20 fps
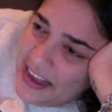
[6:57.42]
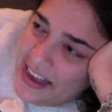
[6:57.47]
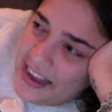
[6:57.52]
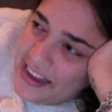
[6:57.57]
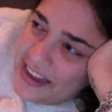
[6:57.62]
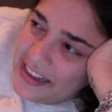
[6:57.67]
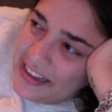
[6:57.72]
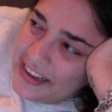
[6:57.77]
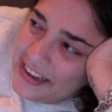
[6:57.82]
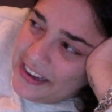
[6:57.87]
And,
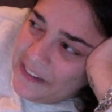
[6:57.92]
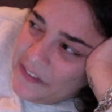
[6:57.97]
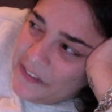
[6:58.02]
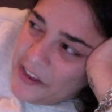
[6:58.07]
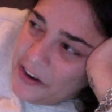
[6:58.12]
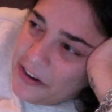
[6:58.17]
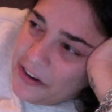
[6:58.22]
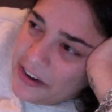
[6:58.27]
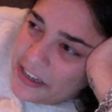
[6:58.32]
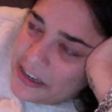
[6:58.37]
like, if they're
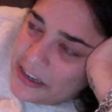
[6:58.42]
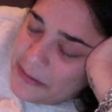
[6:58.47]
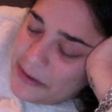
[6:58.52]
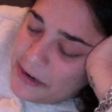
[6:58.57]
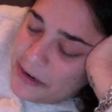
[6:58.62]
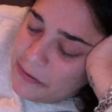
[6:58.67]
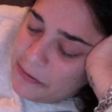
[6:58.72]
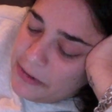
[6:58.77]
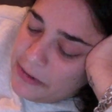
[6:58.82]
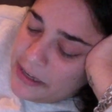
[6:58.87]
in a committed
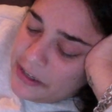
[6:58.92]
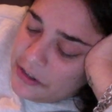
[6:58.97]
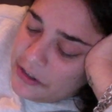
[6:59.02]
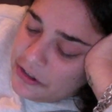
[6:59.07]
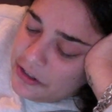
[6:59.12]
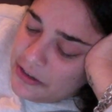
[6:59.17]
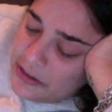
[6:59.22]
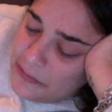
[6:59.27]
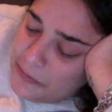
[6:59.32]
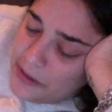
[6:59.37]

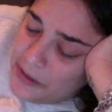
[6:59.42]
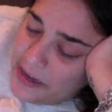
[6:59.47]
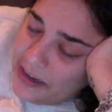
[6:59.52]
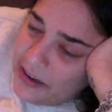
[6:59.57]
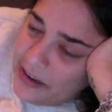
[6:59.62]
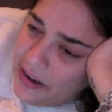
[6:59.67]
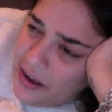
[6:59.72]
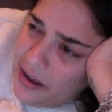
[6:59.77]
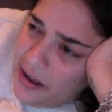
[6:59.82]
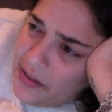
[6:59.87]
relationship, like,
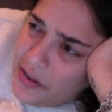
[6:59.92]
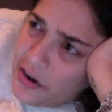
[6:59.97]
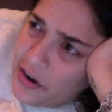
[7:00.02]
they're